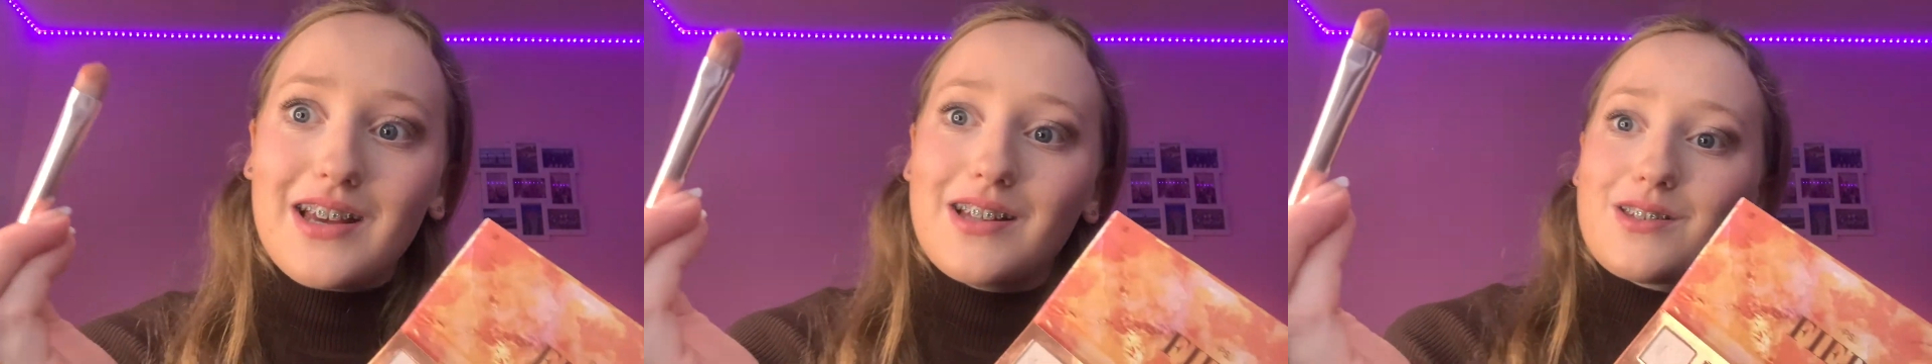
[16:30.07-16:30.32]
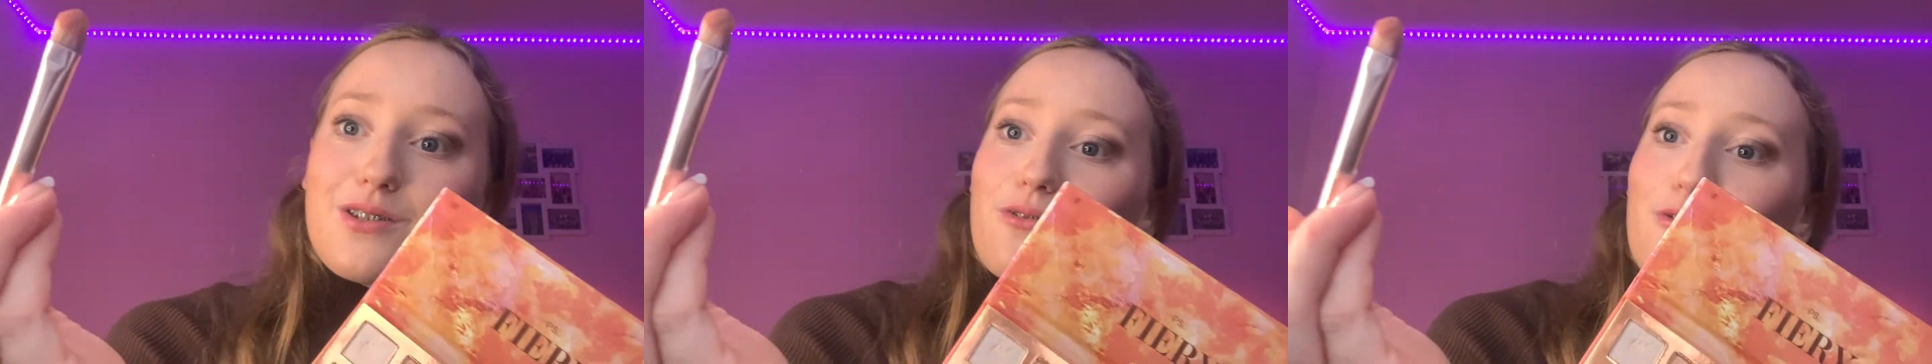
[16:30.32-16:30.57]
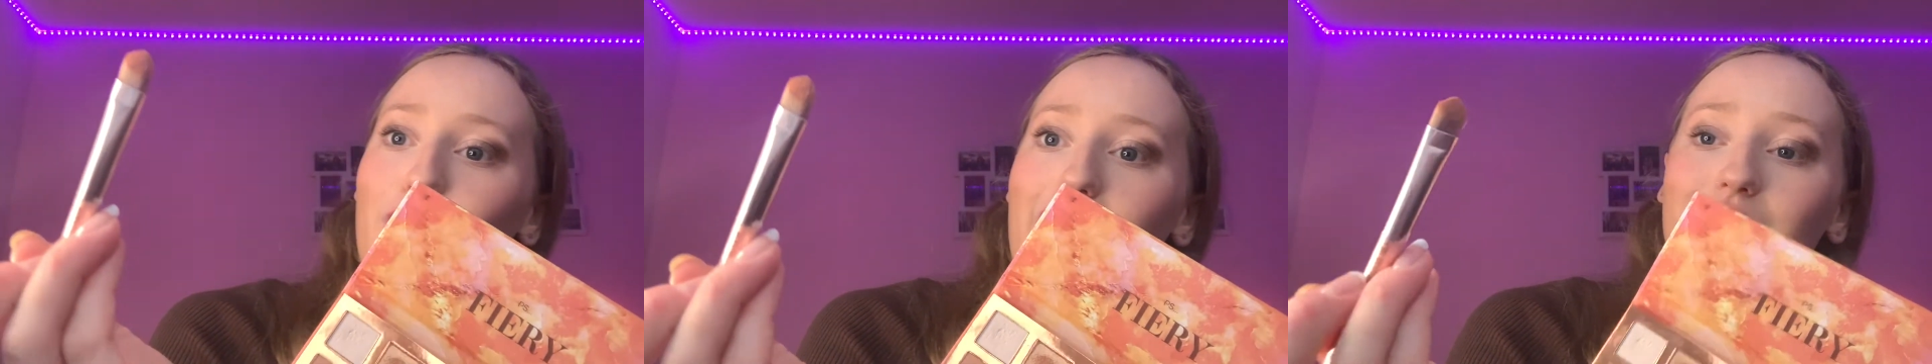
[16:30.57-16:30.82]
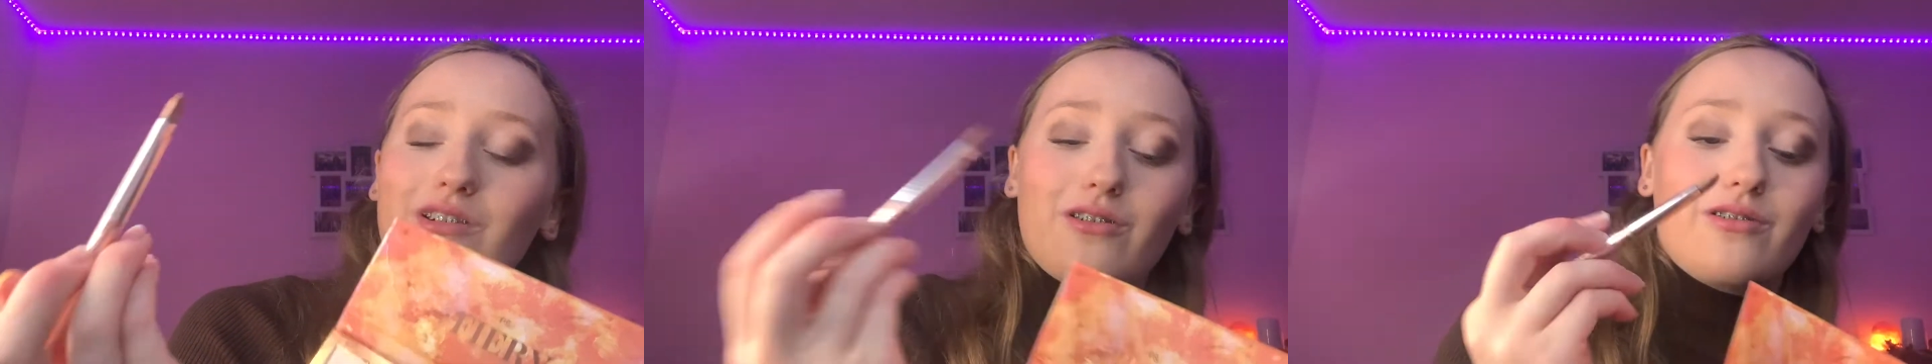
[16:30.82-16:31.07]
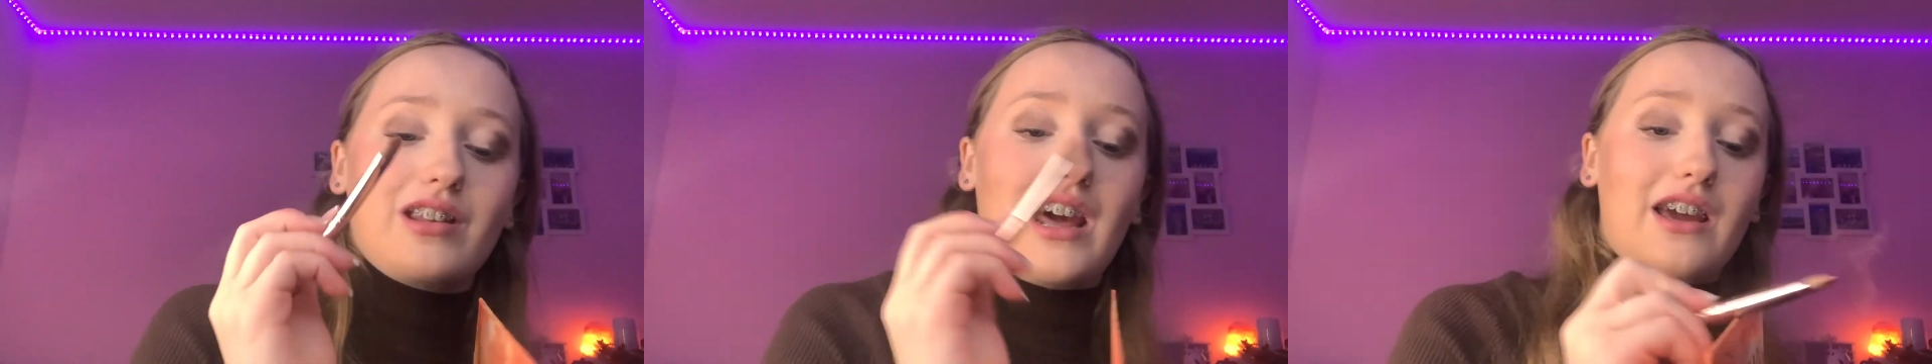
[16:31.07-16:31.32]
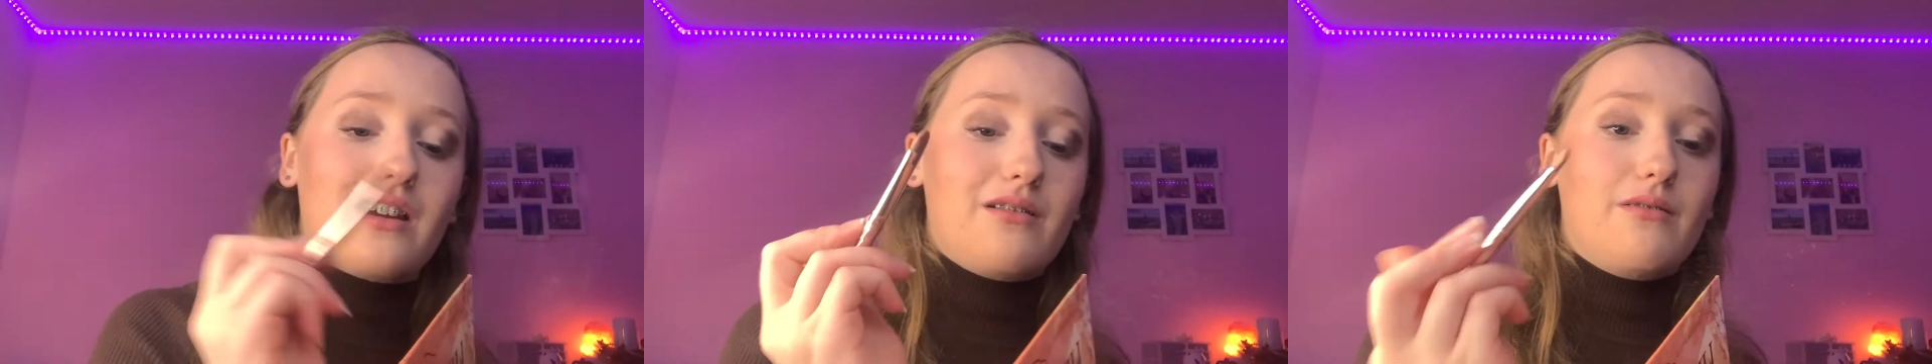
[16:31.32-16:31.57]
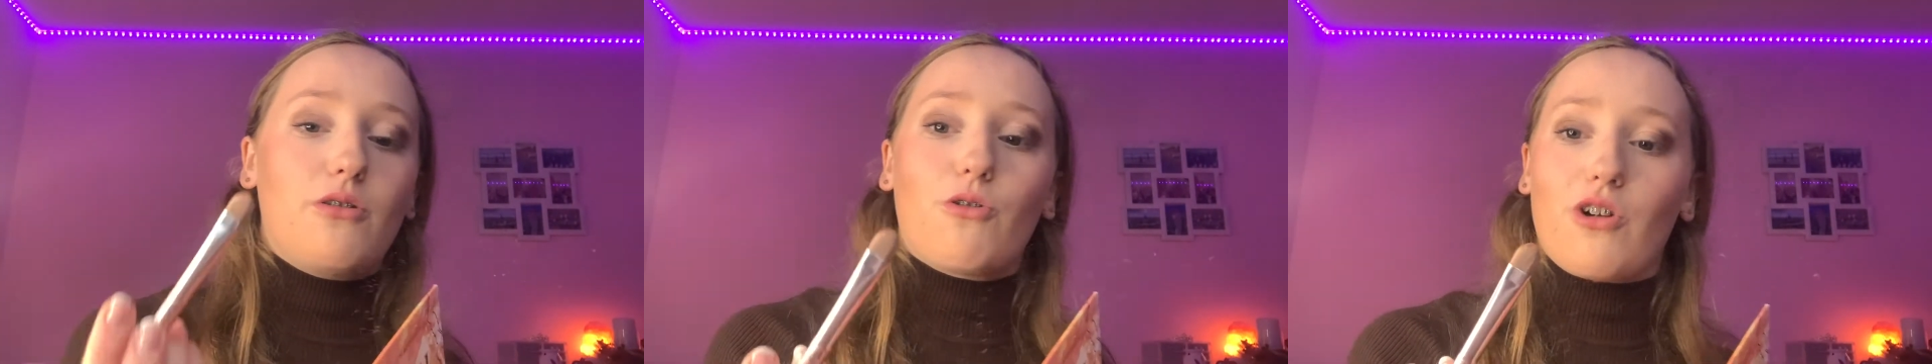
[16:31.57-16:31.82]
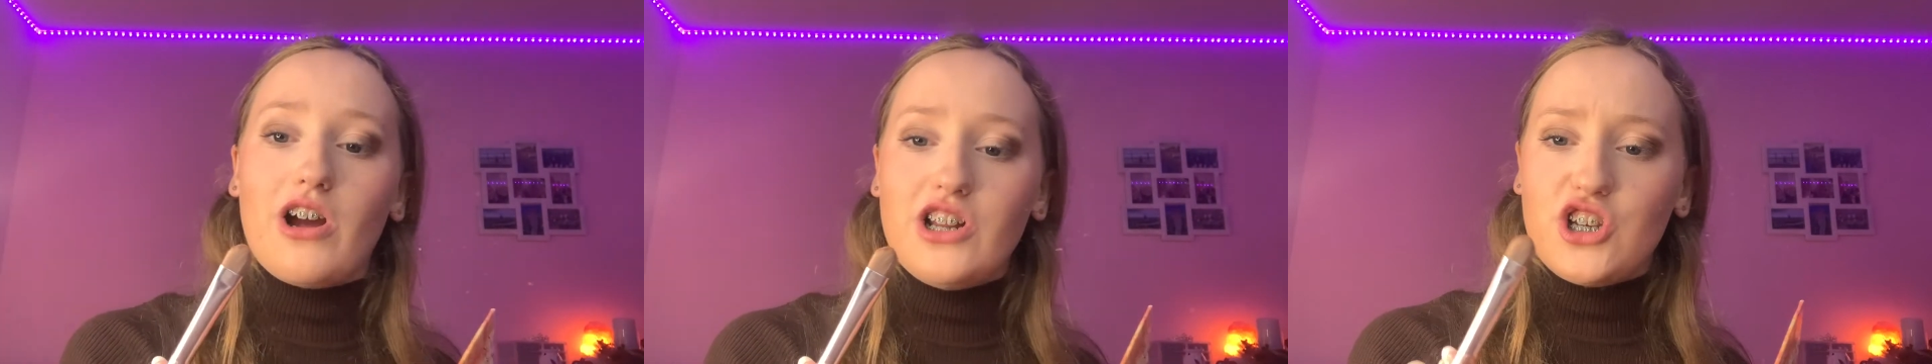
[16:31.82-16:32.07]
It's quite like
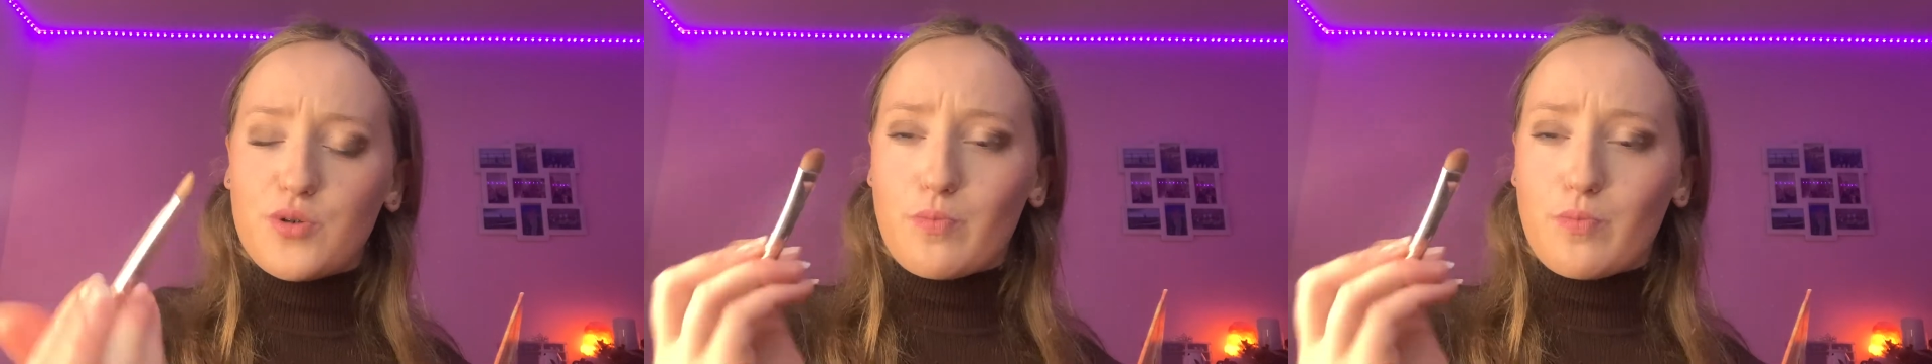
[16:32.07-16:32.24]
orange